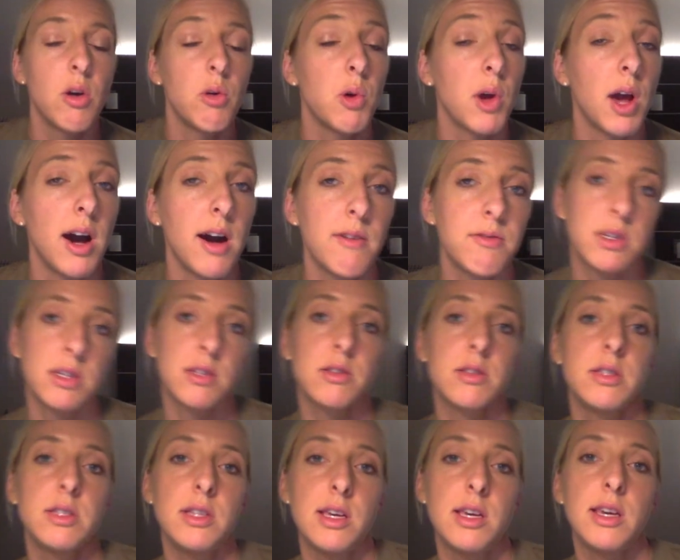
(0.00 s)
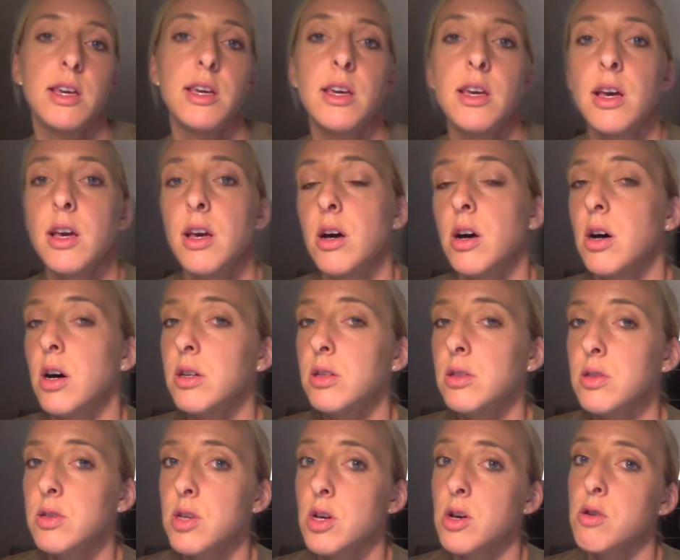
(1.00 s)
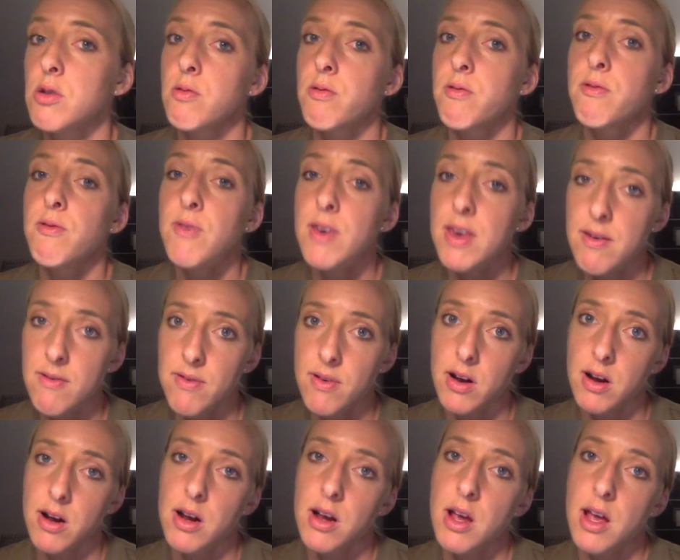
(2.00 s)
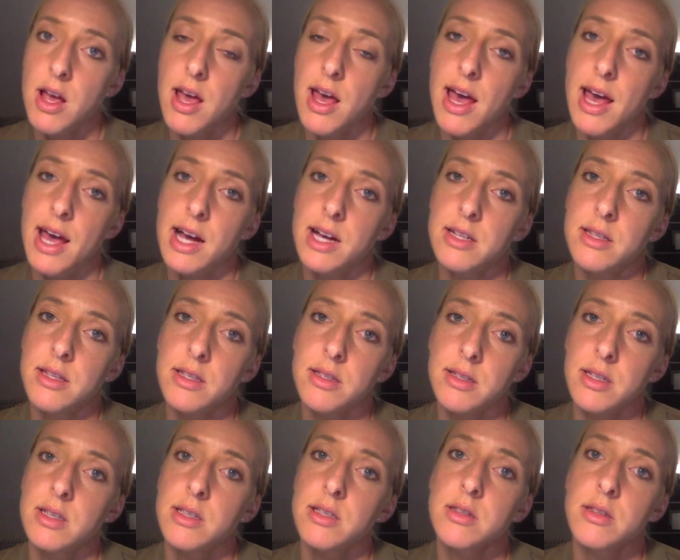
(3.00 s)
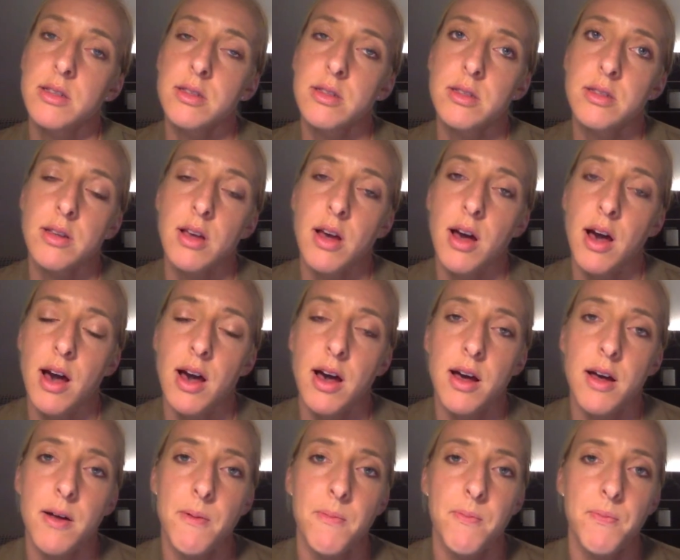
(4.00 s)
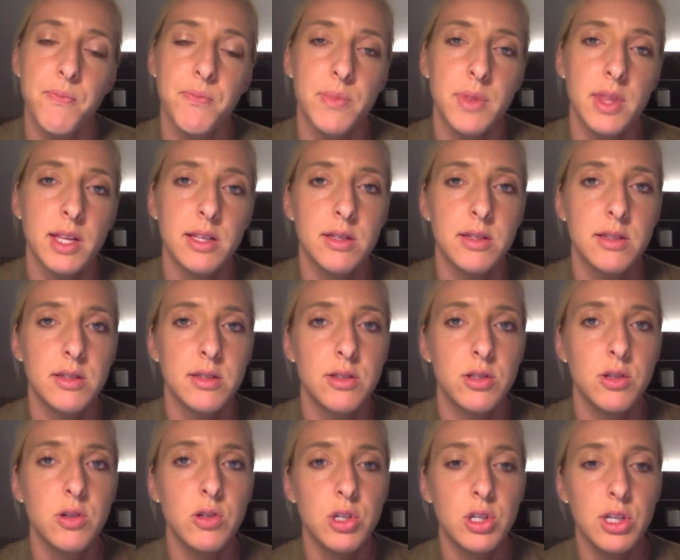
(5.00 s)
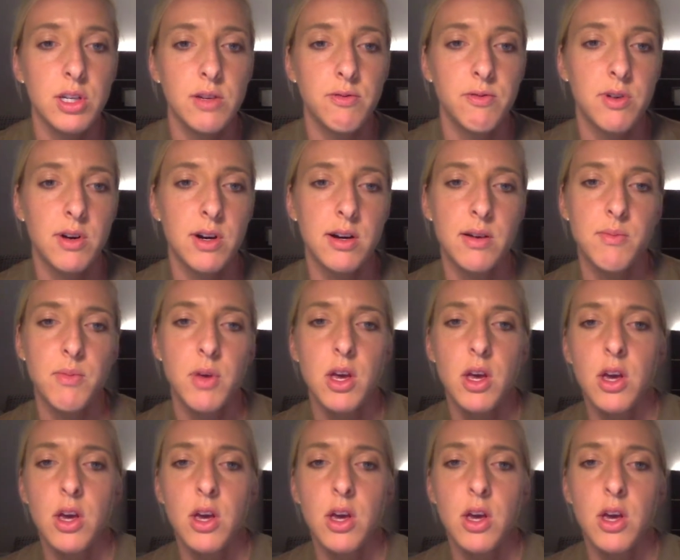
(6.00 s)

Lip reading: We often see also fever, and this is usually from